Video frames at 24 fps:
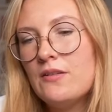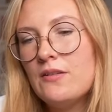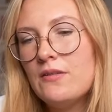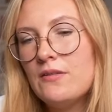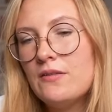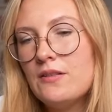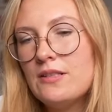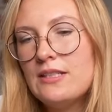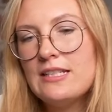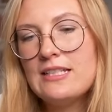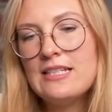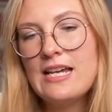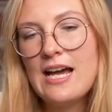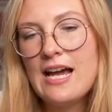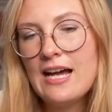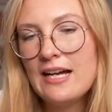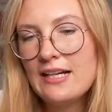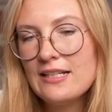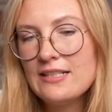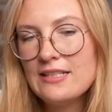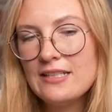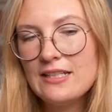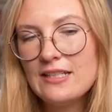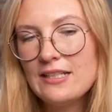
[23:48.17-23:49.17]
The
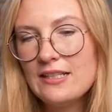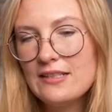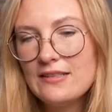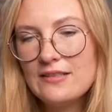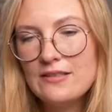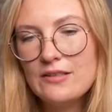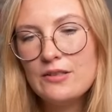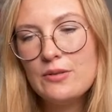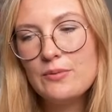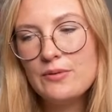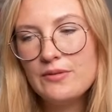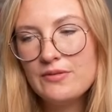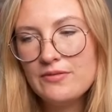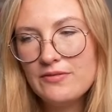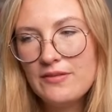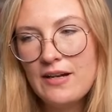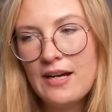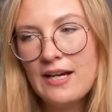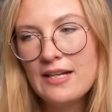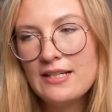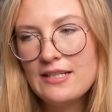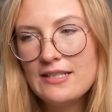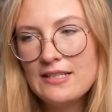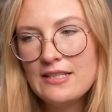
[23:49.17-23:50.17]
tactics, you will
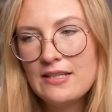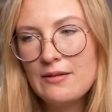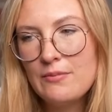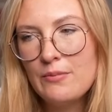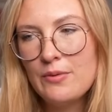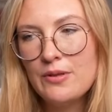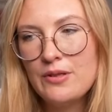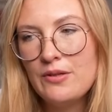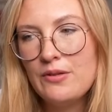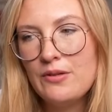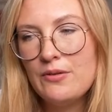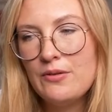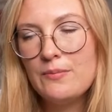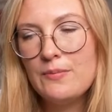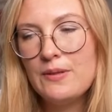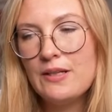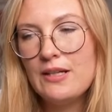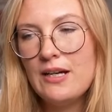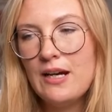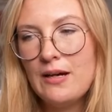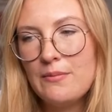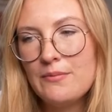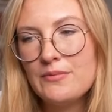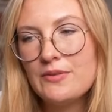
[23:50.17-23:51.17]
find them when you
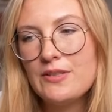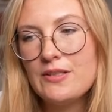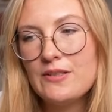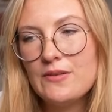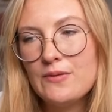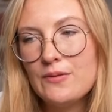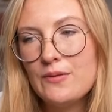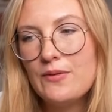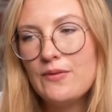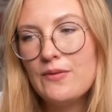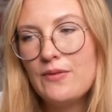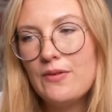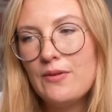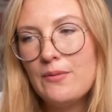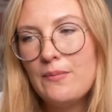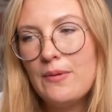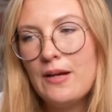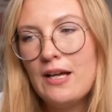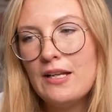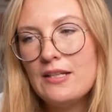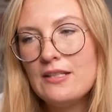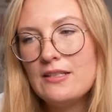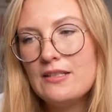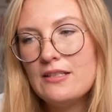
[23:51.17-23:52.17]
become resourceful,
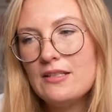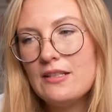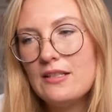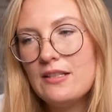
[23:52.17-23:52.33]
but